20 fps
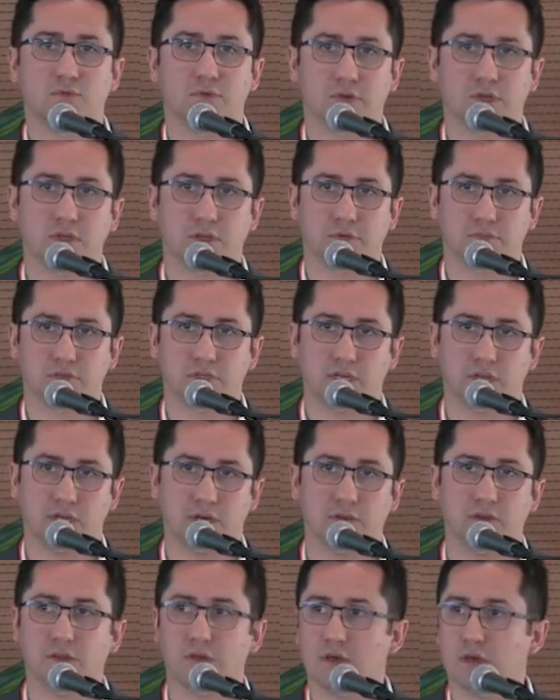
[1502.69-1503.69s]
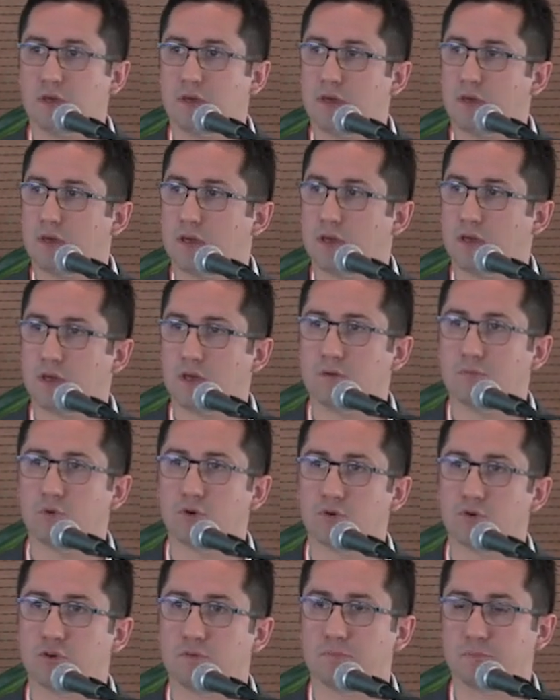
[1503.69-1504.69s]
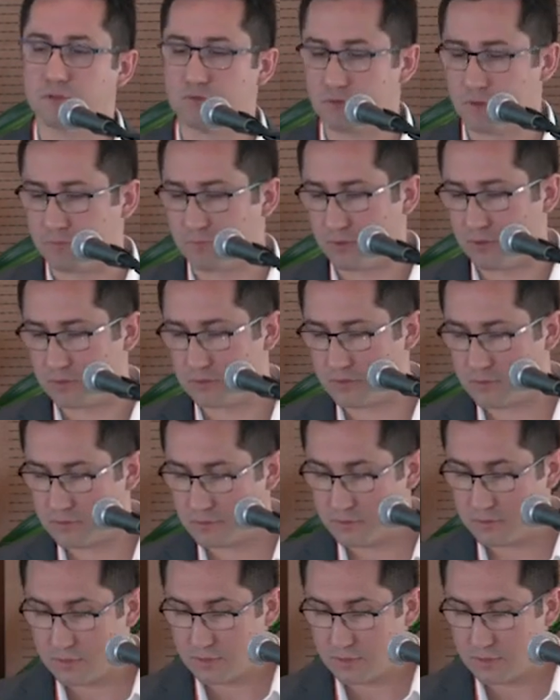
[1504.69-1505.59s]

can obtain more complete reports.